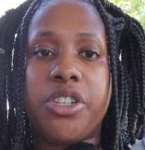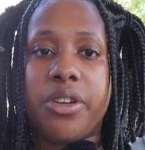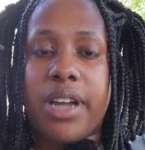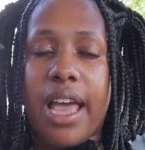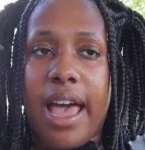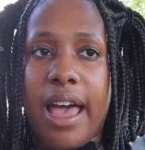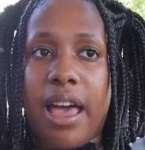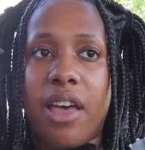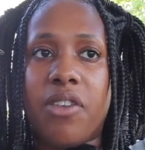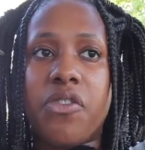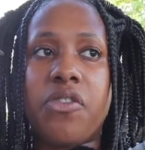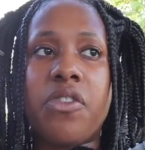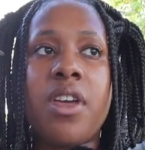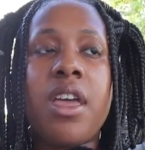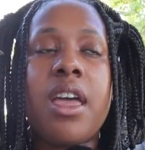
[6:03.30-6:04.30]
year and a
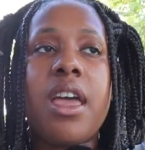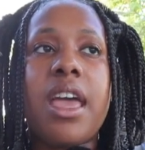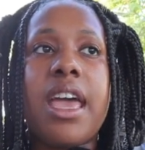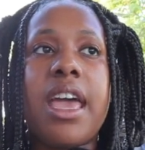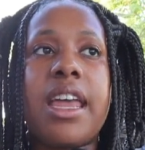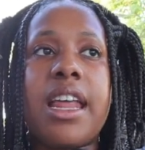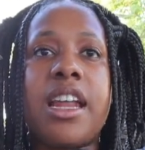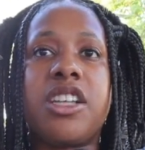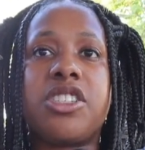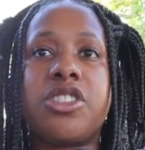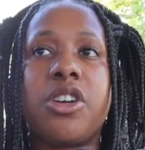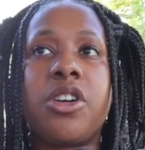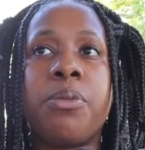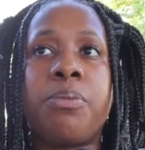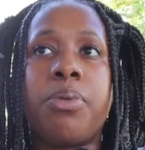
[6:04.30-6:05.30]
half. And at a
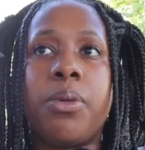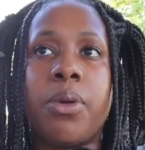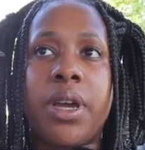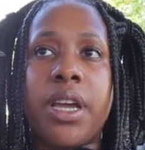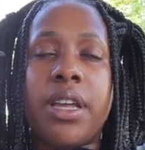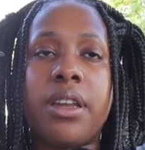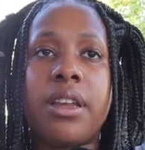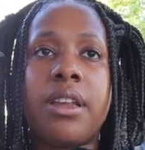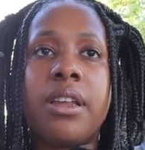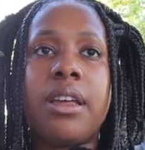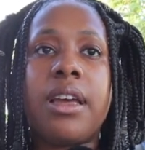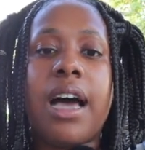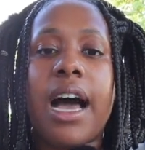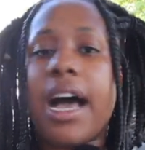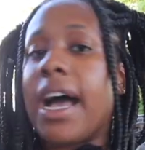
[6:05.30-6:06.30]
certain point,
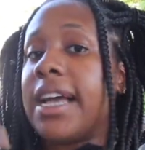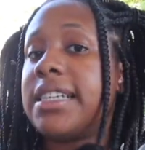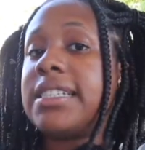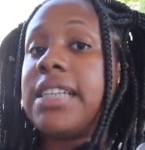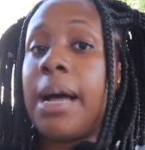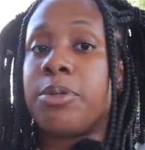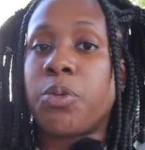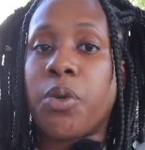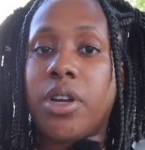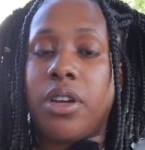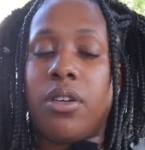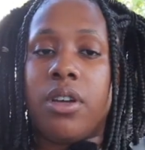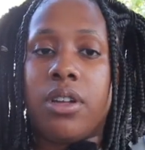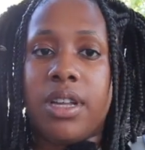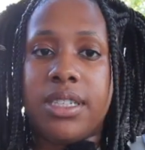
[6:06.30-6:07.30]
I stopped
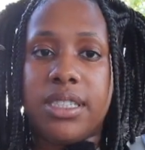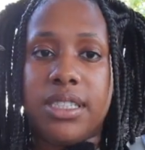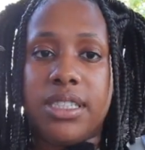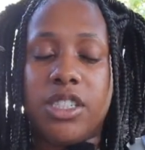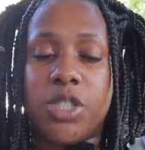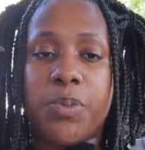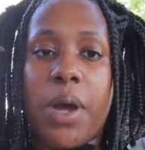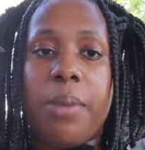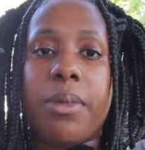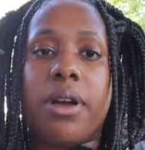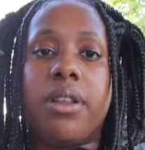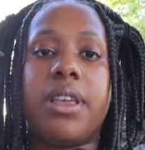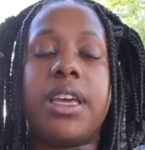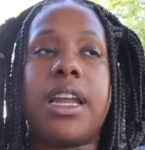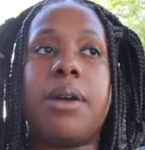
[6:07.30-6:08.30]
working on London deals
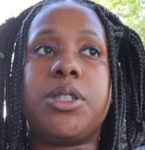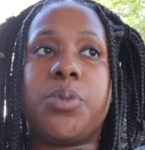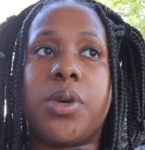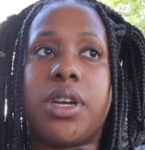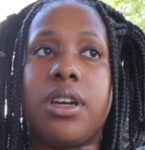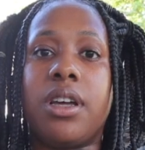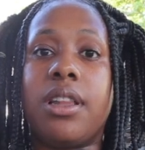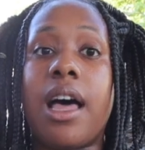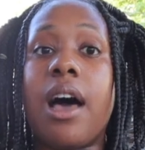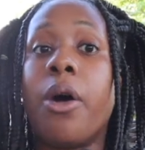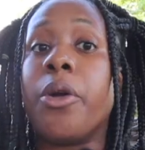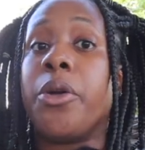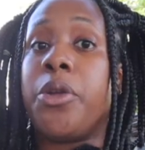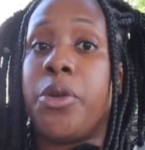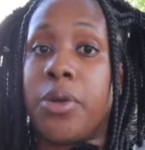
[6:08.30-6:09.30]
primarily, and I was working a lot
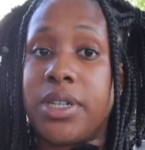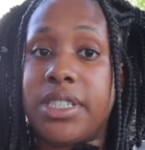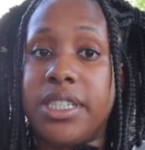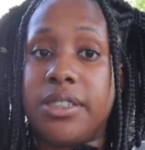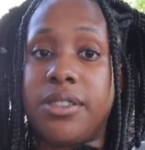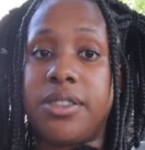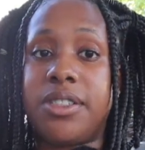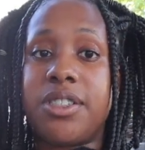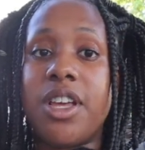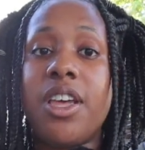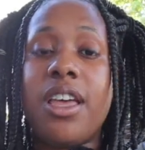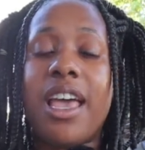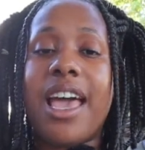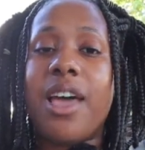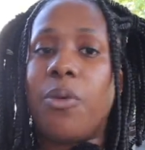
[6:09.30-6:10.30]
on New York deals
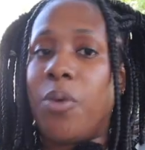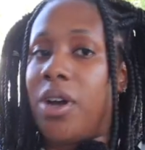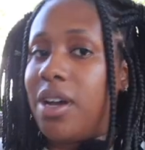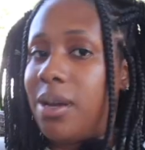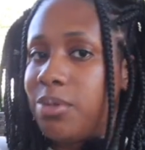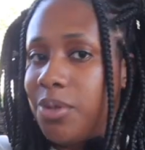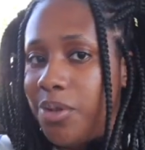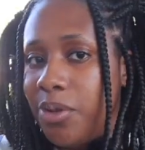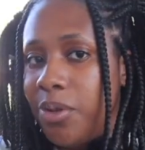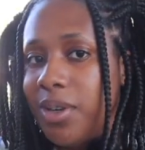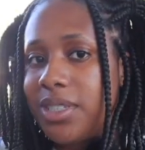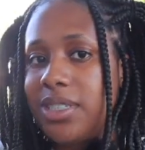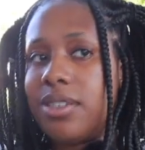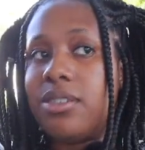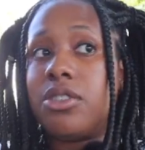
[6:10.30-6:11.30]
and what comes with New
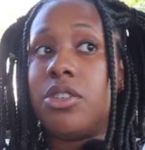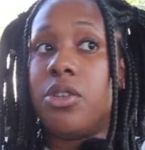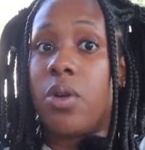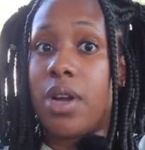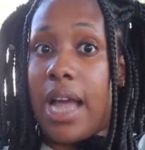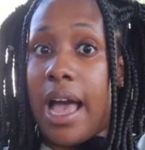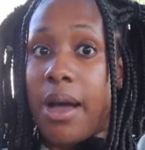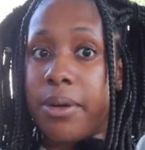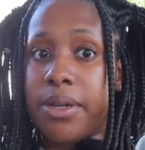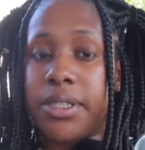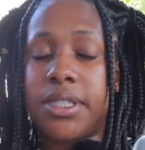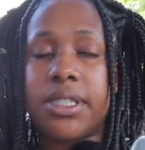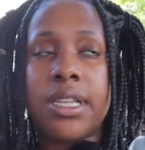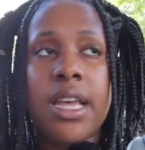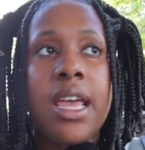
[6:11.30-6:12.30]
York deals, New York
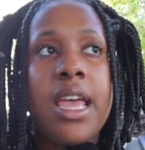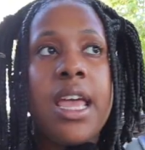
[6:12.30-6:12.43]
hours.